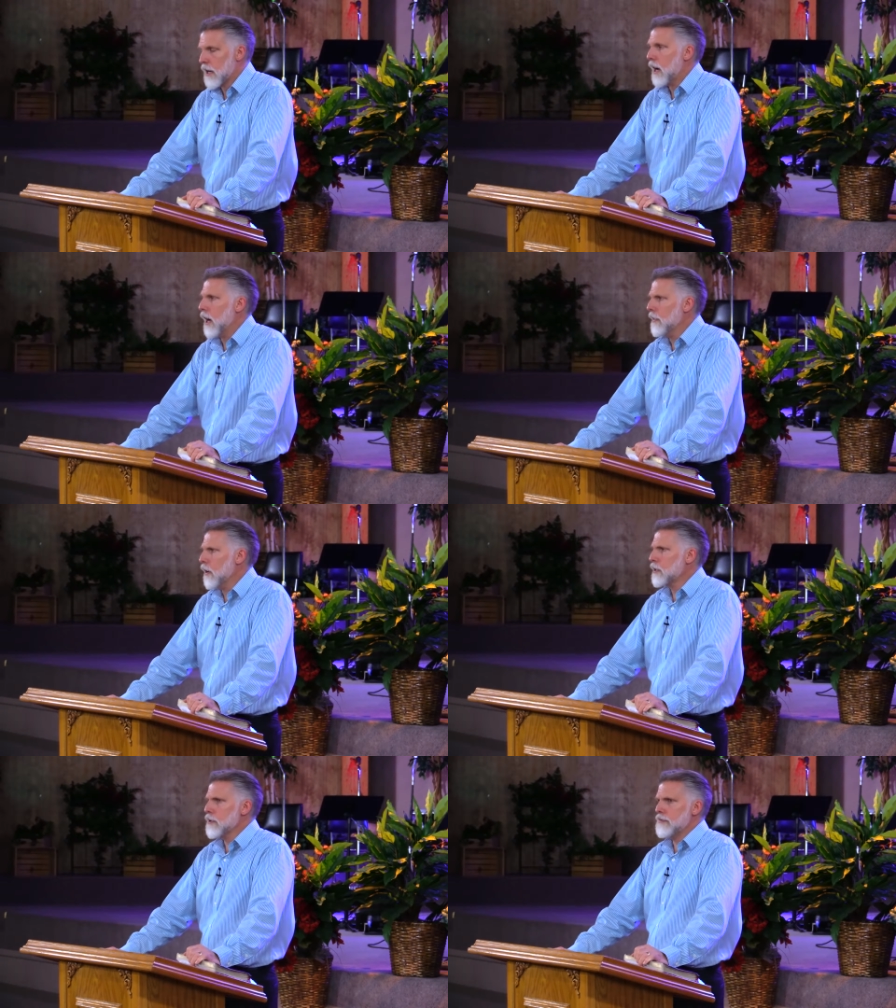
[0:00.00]
On
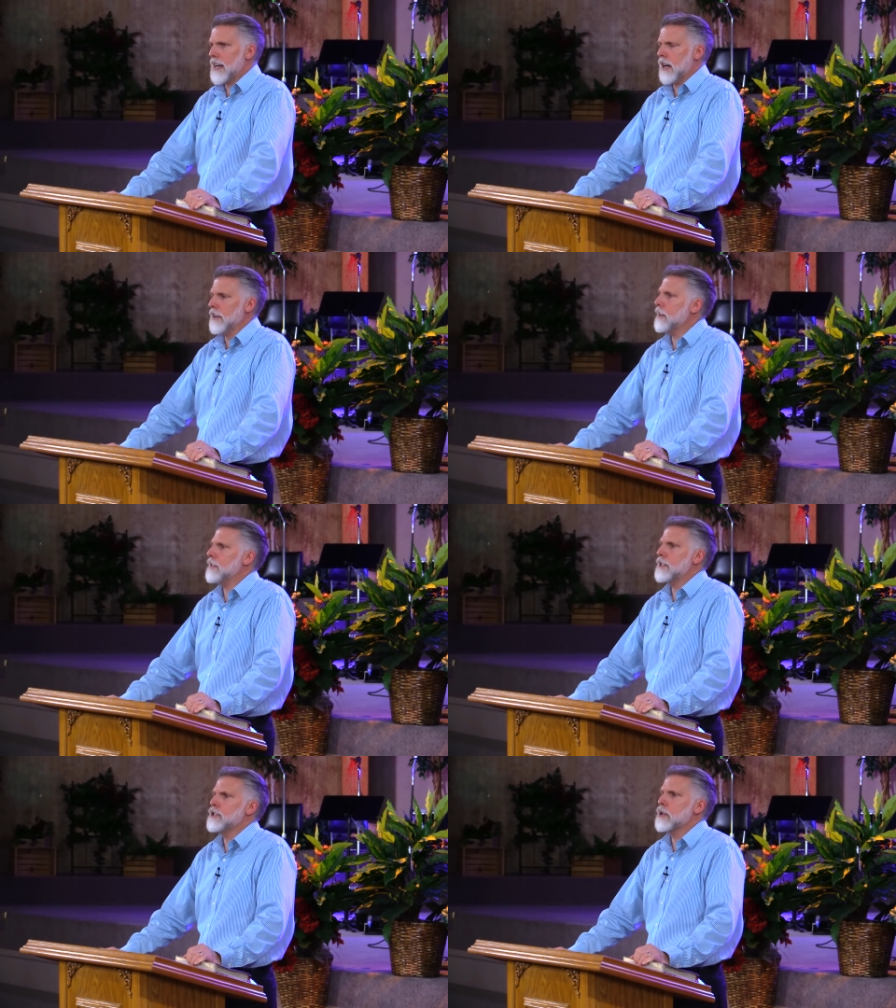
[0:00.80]
those who fell,
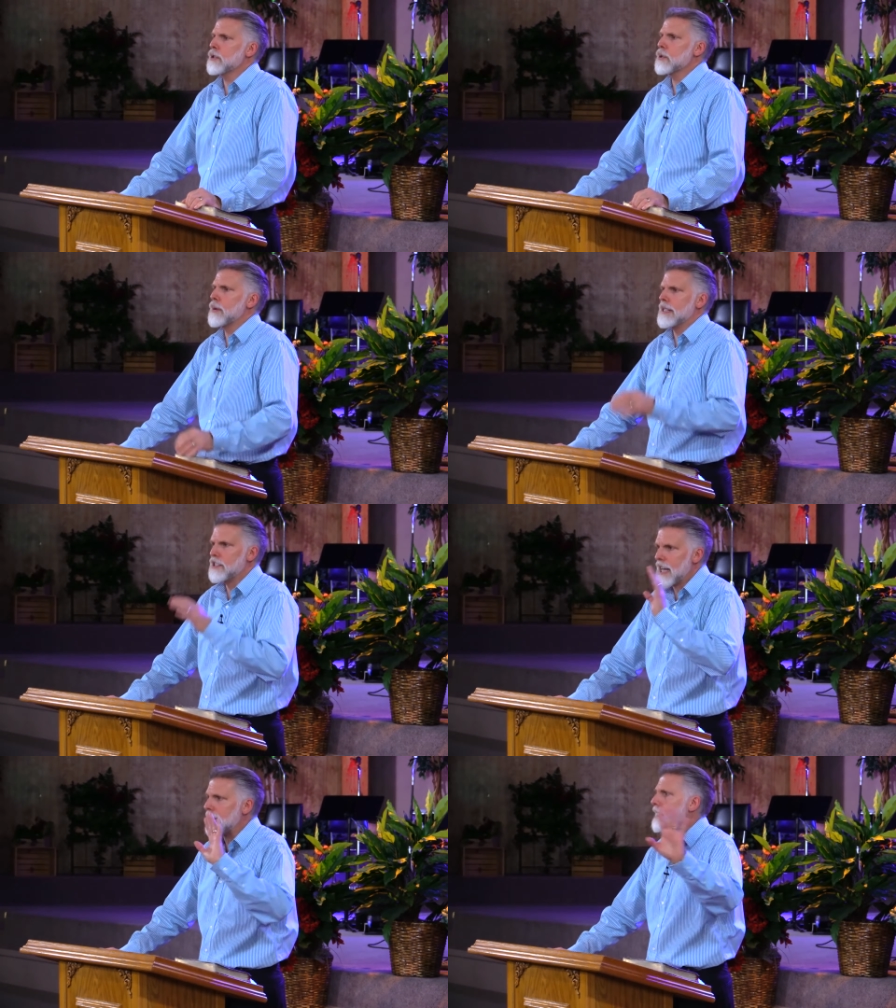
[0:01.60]
the Jews who
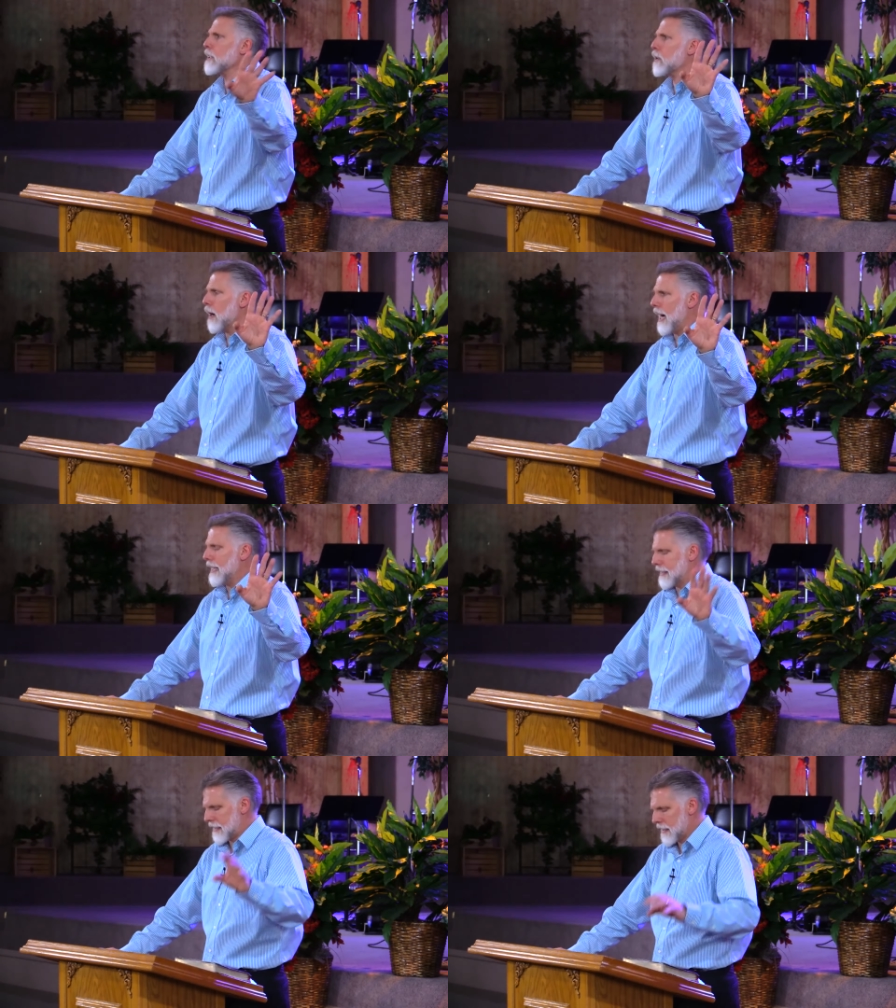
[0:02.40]
rejected
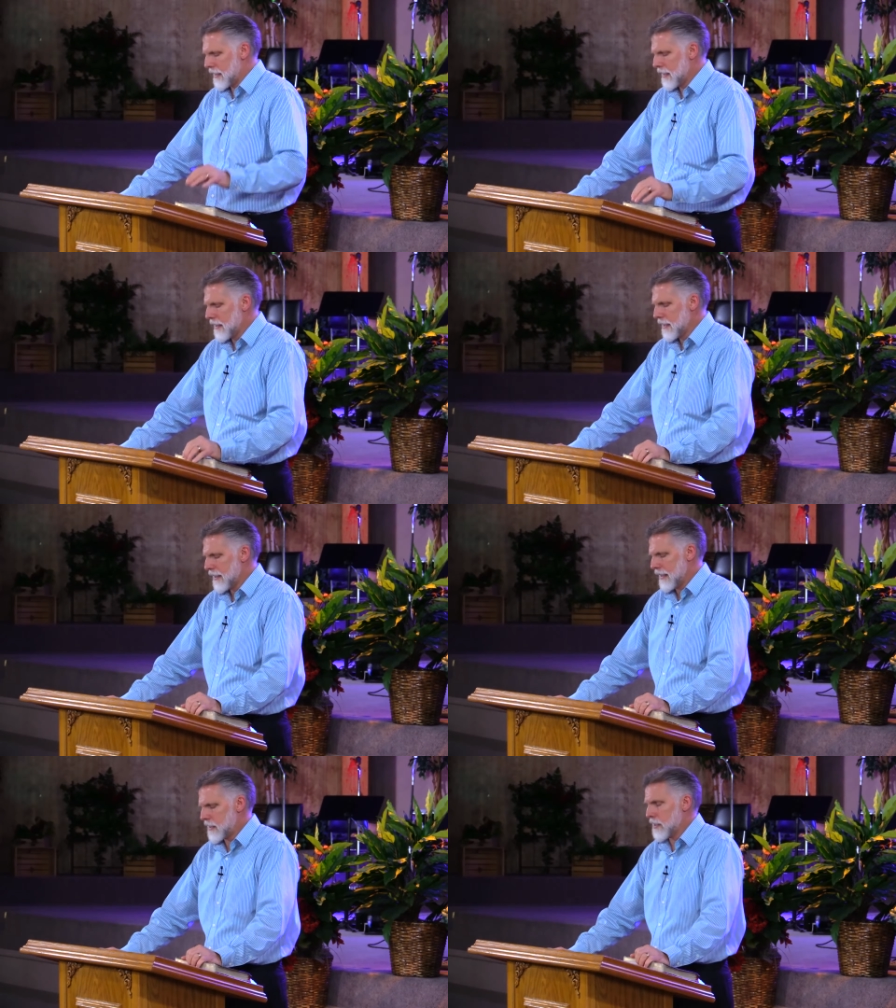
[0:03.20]
Christ,
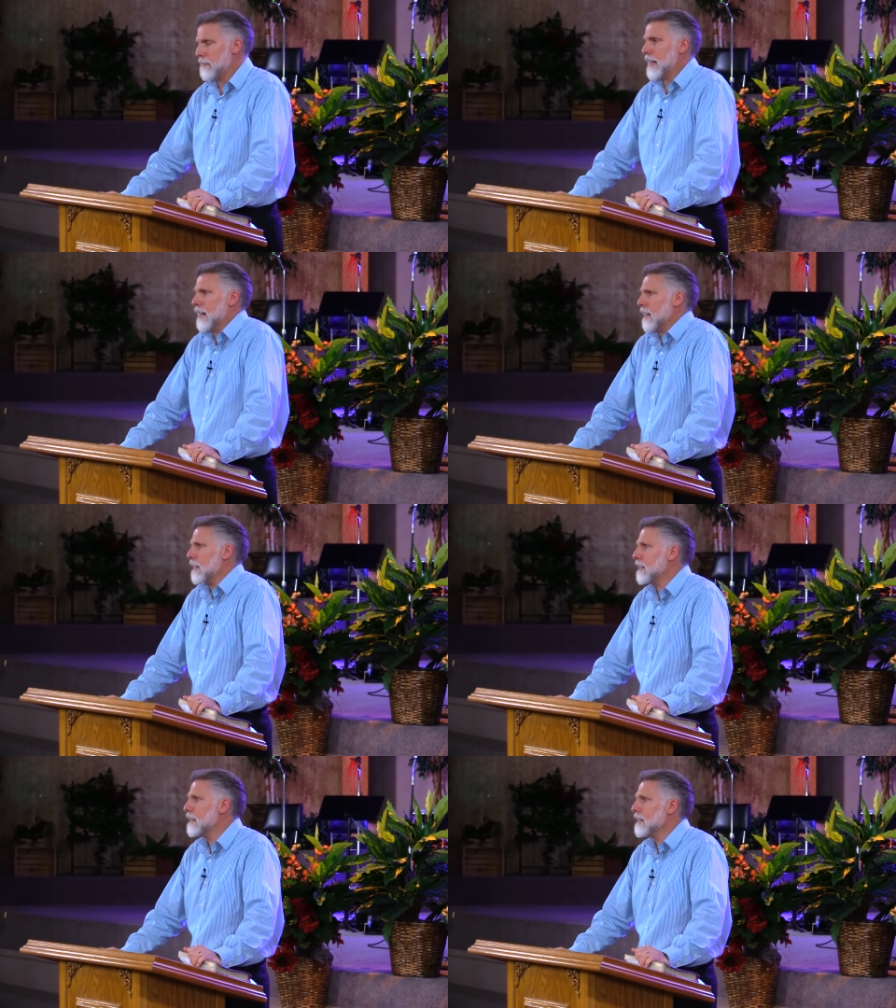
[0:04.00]
it's
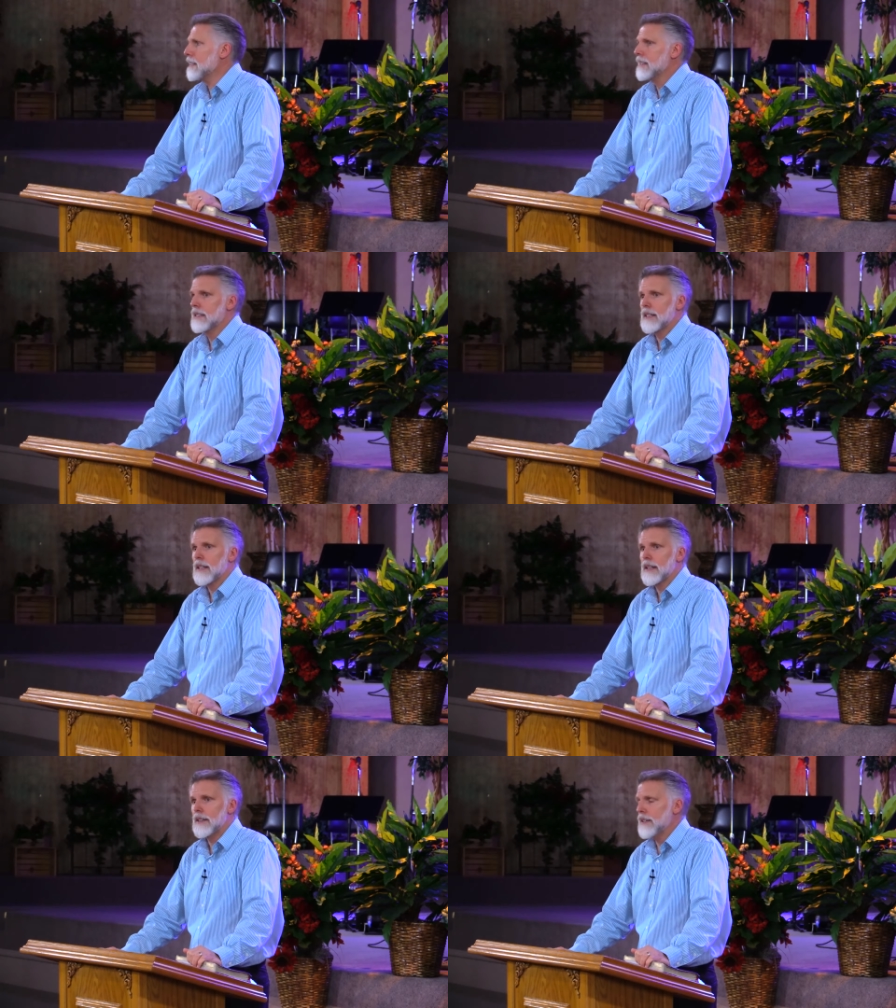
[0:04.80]
severe.
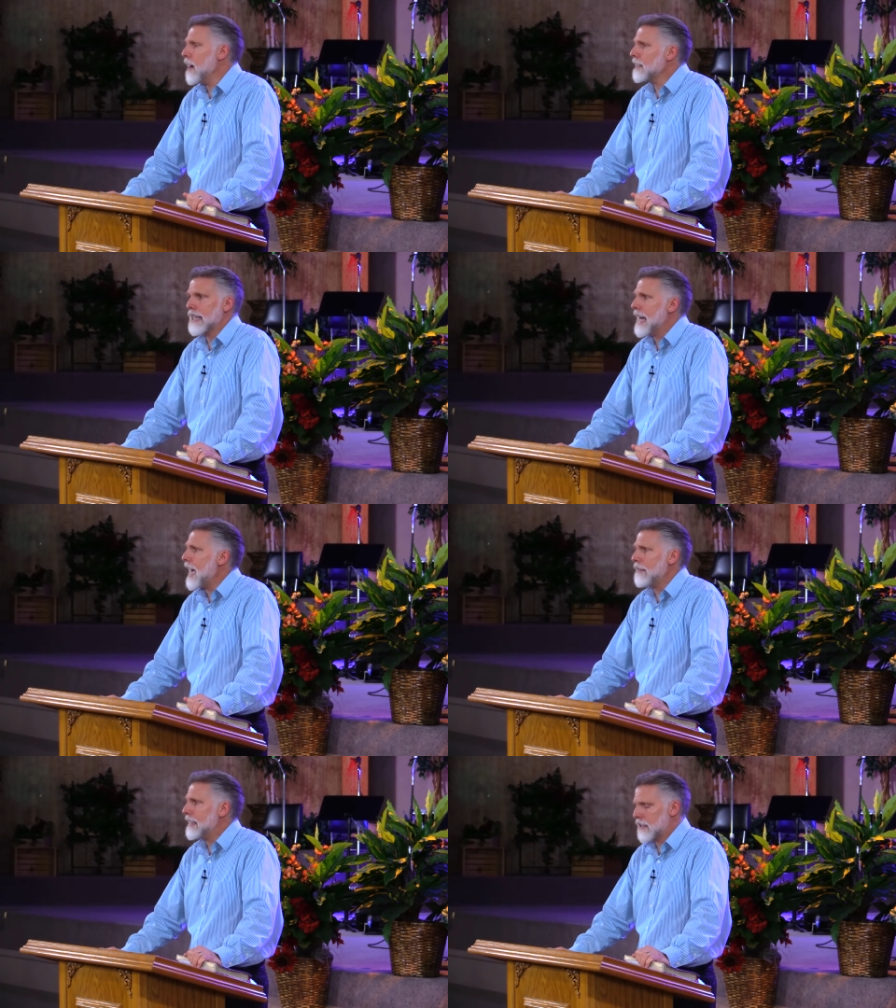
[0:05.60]
They're not going to
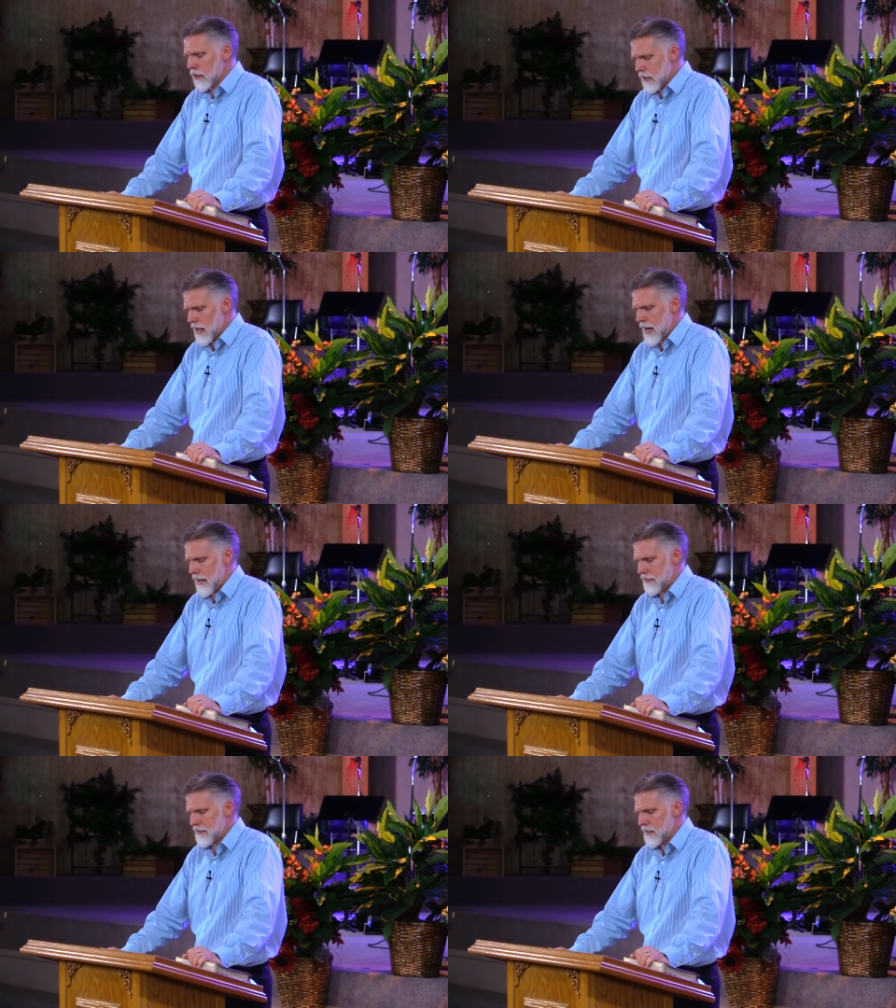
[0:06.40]
have eternal
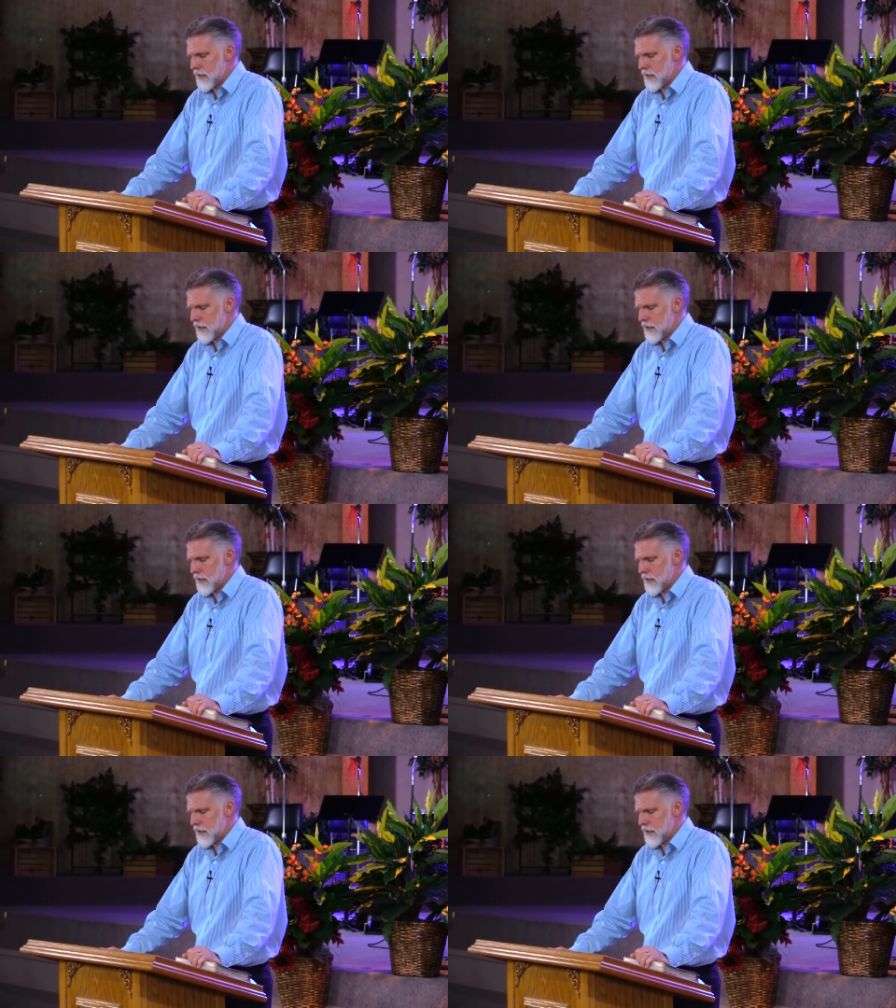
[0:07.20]
life.